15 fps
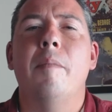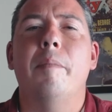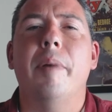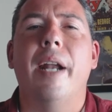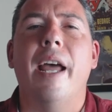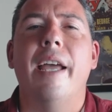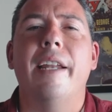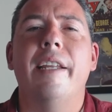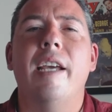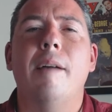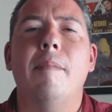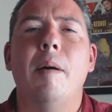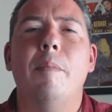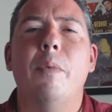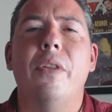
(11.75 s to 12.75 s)
But I had
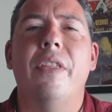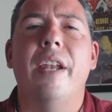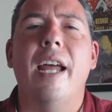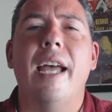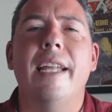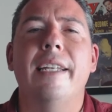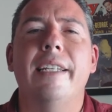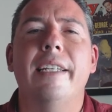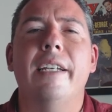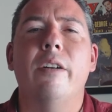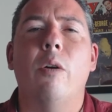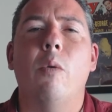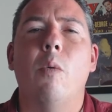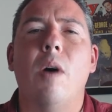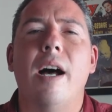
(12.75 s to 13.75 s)
come up with an idea
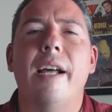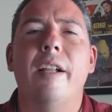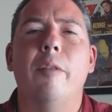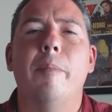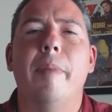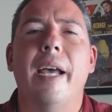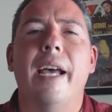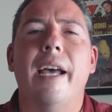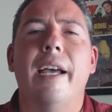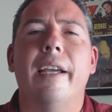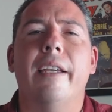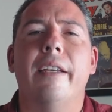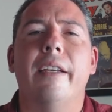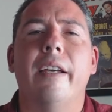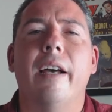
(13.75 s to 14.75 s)
a while
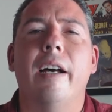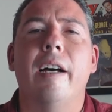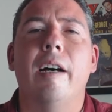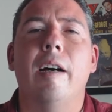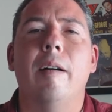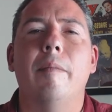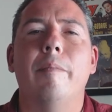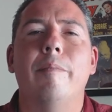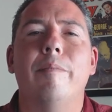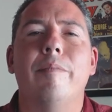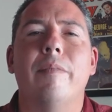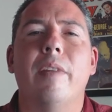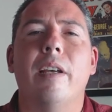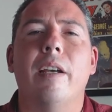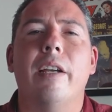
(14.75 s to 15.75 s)
back, um,
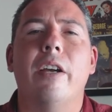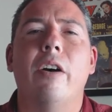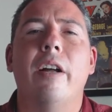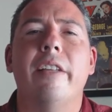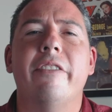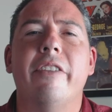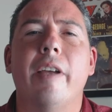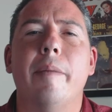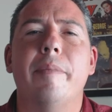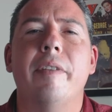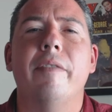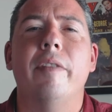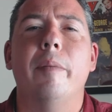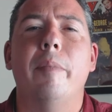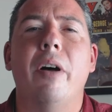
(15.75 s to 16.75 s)
a concept
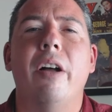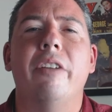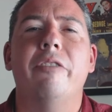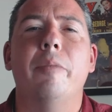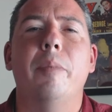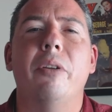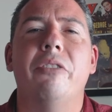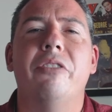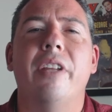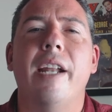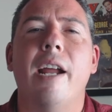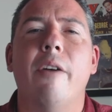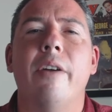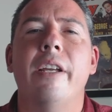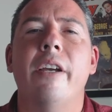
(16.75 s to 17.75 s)
of a possible
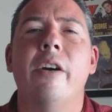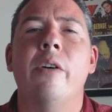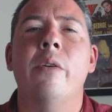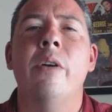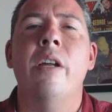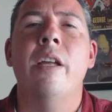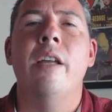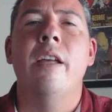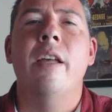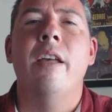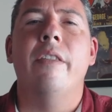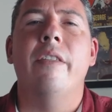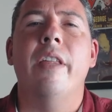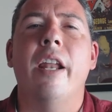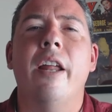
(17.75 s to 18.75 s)
scenario
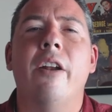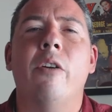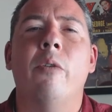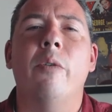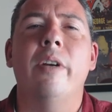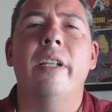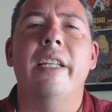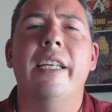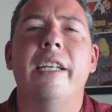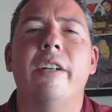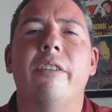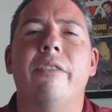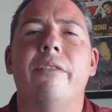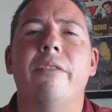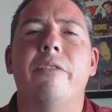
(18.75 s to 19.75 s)
that I don't really
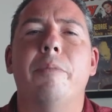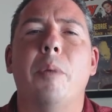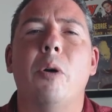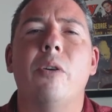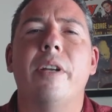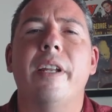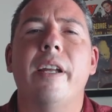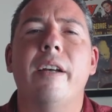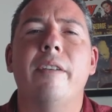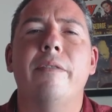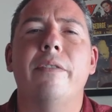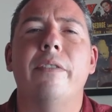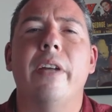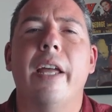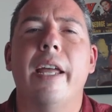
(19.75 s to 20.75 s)
hear spoken
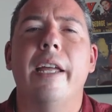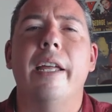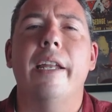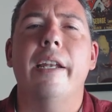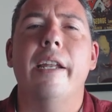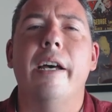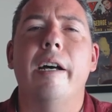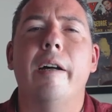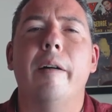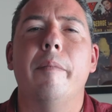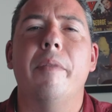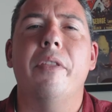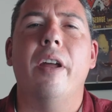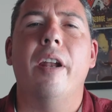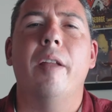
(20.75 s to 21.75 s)
of, and uh,
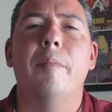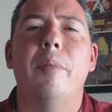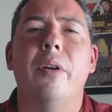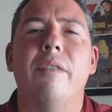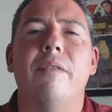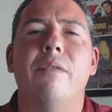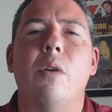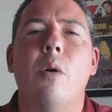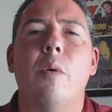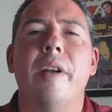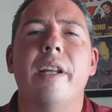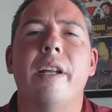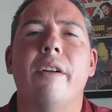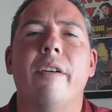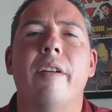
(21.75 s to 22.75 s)
thought I'd put it
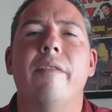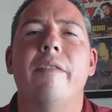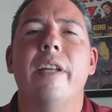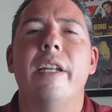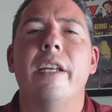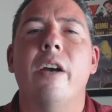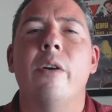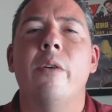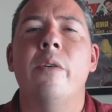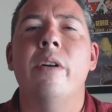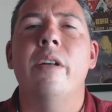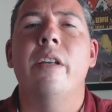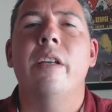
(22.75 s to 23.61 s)
forward here in a video.